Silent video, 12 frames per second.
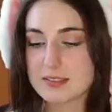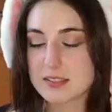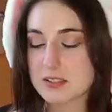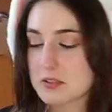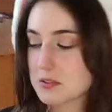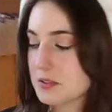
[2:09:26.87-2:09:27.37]

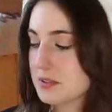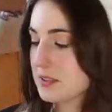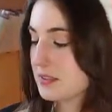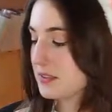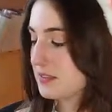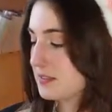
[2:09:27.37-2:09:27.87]
so,
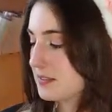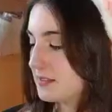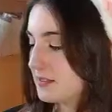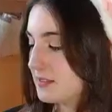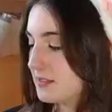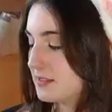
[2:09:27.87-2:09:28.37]
uh,
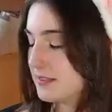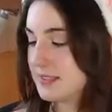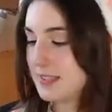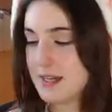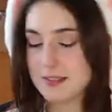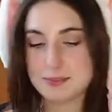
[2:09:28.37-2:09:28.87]

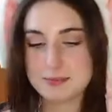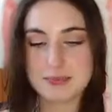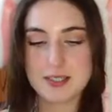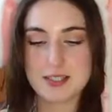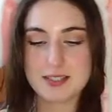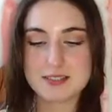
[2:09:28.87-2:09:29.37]
yeah,
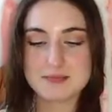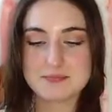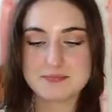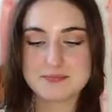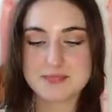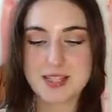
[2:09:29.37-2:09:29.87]
uh,
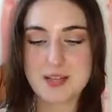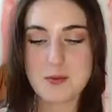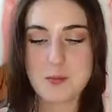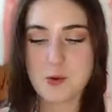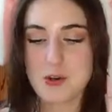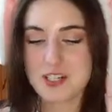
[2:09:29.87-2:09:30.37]

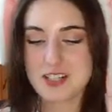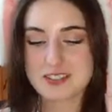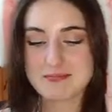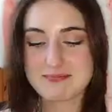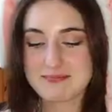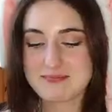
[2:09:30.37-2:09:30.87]

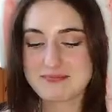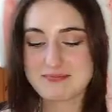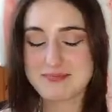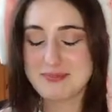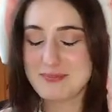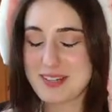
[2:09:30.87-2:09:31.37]
more
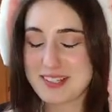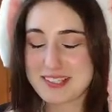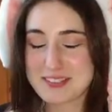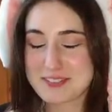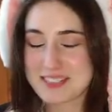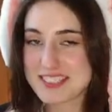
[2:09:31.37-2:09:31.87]

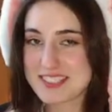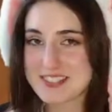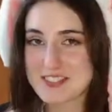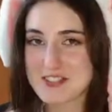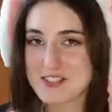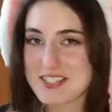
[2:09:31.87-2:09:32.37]
manga reading
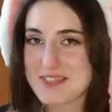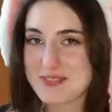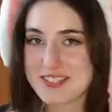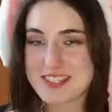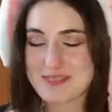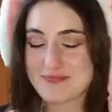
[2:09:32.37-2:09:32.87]

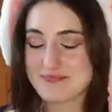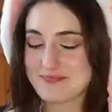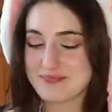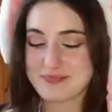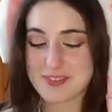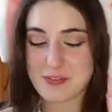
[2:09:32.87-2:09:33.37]
streams
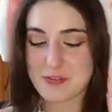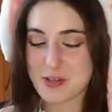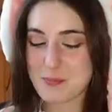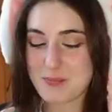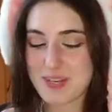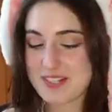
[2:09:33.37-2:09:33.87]

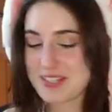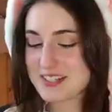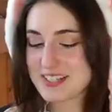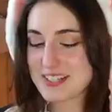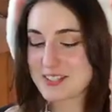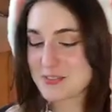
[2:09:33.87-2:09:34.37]
from
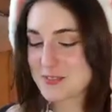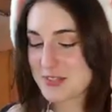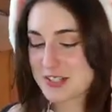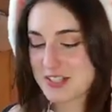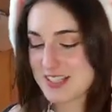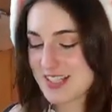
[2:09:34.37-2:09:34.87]
Monday to
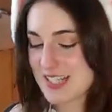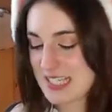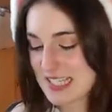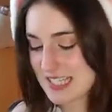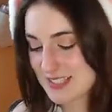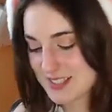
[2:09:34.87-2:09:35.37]

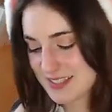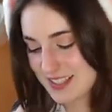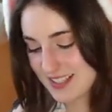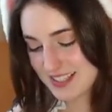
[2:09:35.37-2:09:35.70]
Thursday.